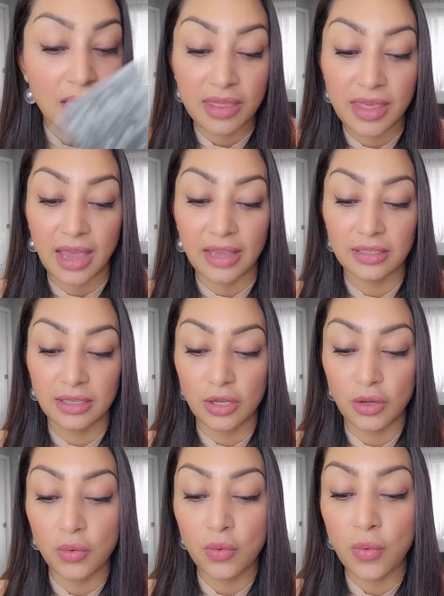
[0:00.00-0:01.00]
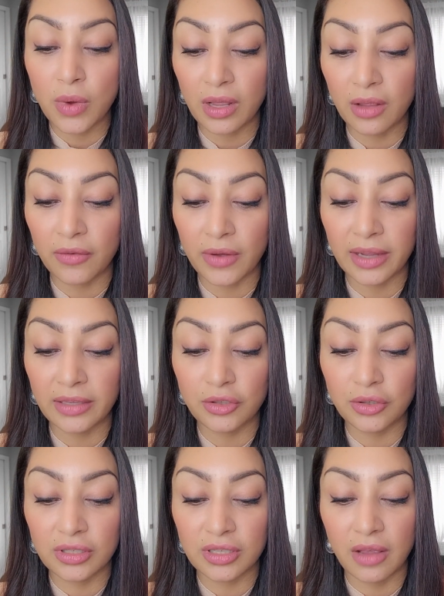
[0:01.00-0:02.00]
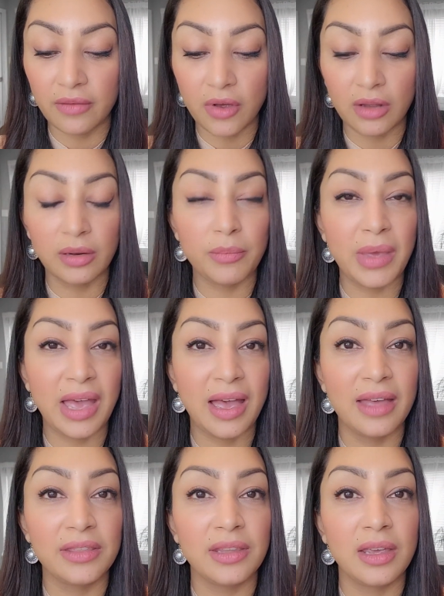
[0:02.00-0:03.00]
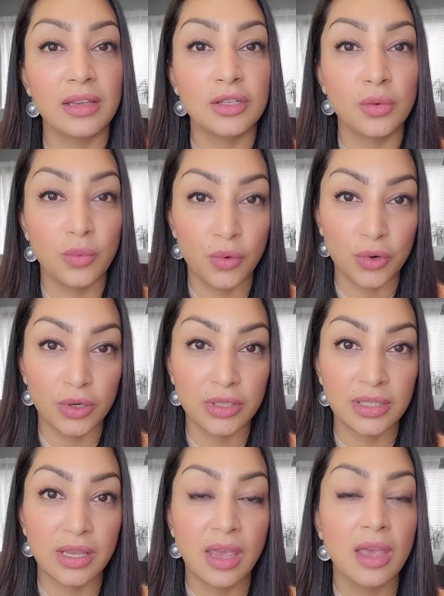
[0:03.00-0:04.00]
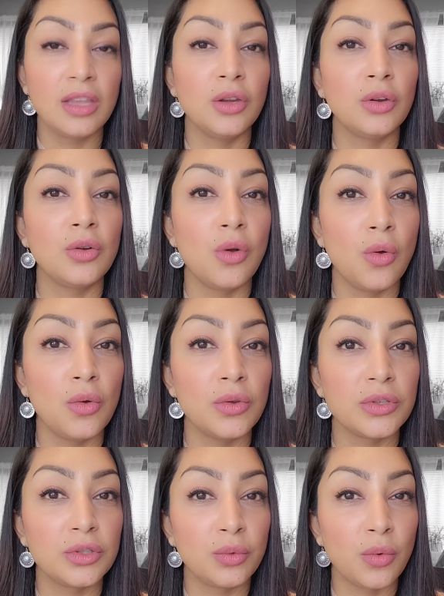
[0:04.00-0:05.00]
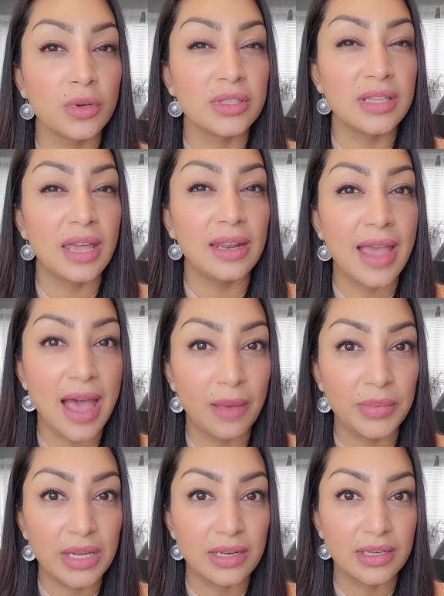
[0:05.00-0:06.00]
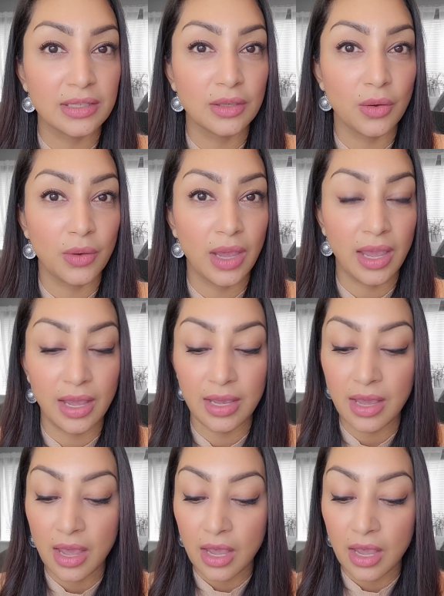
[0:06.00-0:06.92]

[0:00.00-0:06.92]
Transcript: that you will find yourself on a path towards your goals, towards that happiness, okay?